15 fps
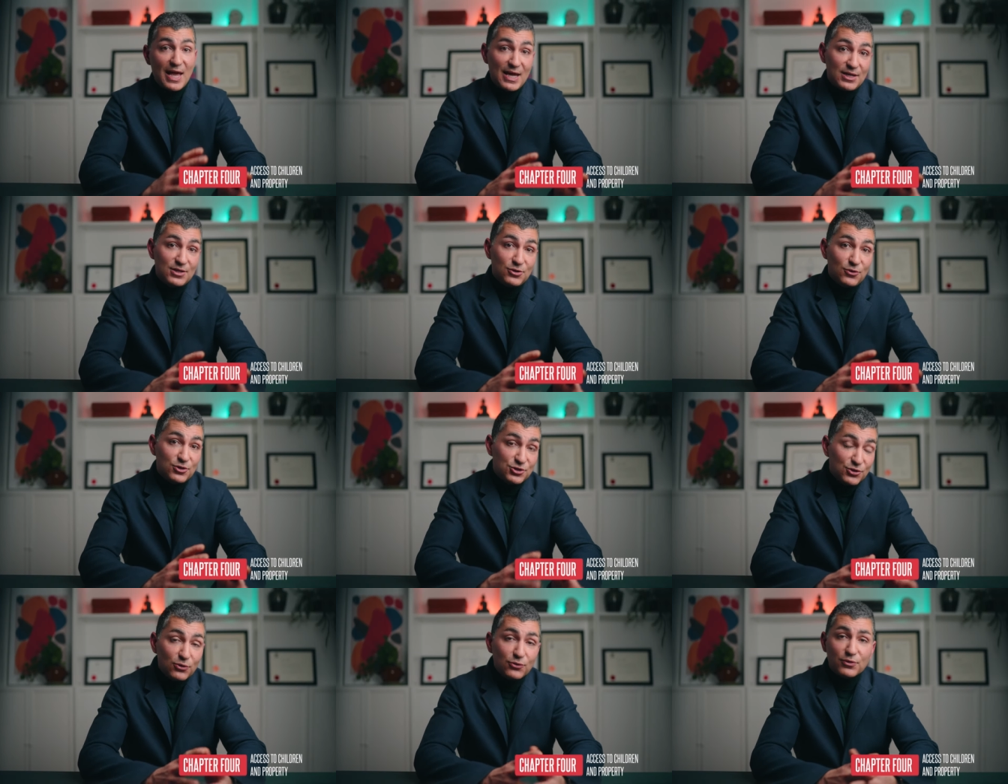and your
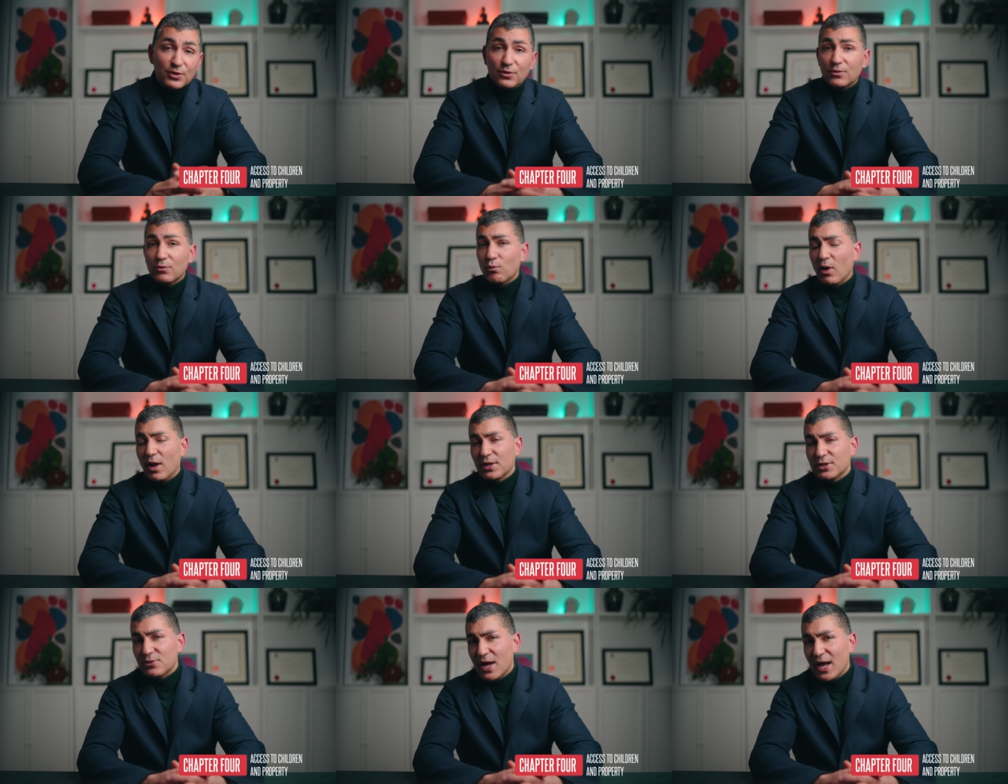children
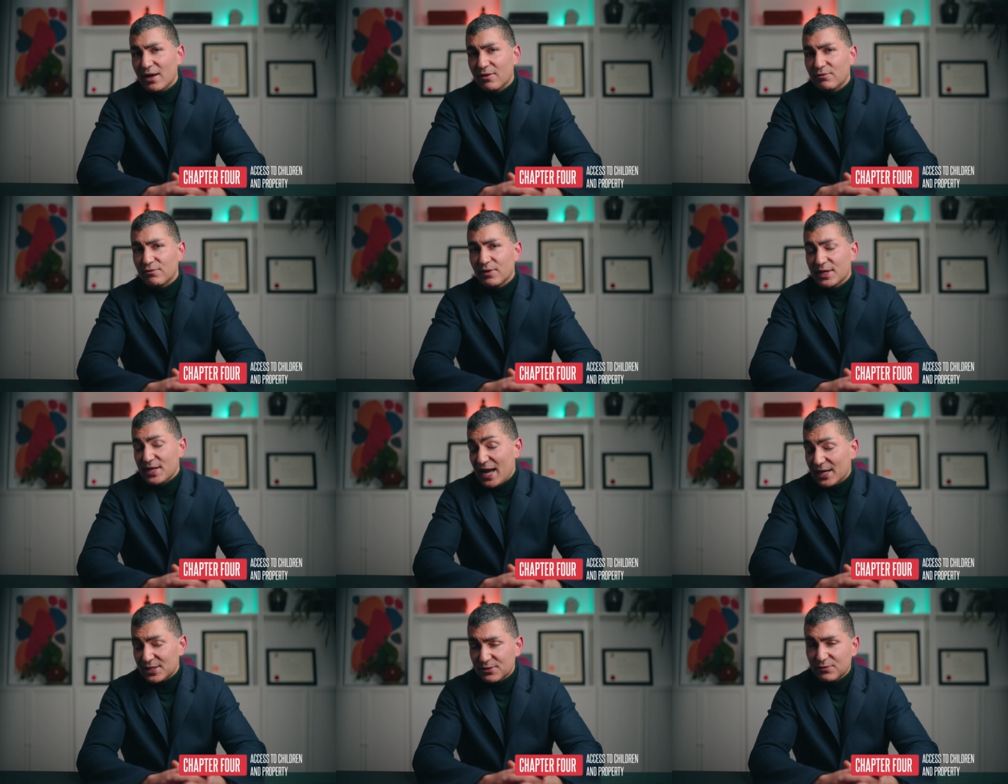while you have an
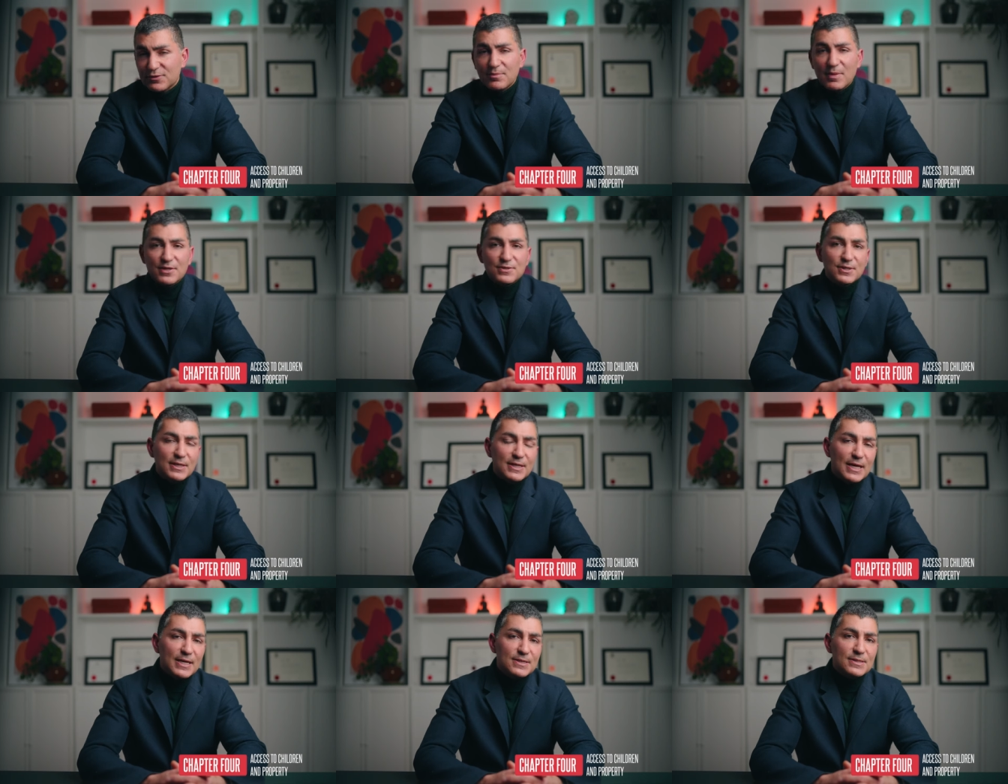active
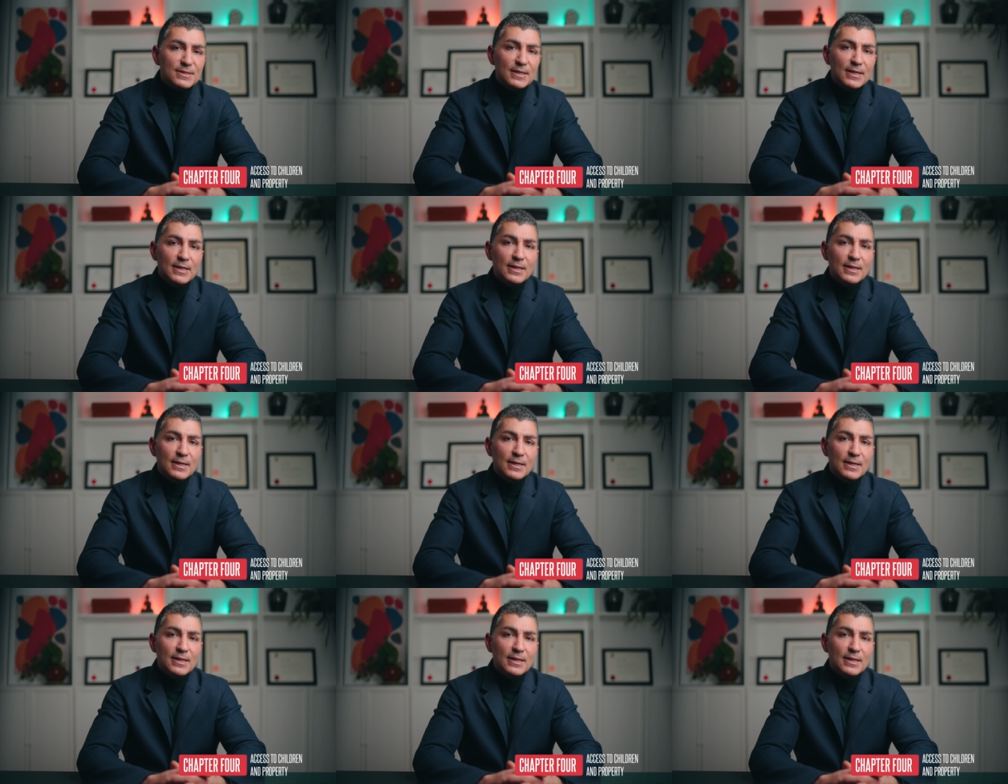domestic case.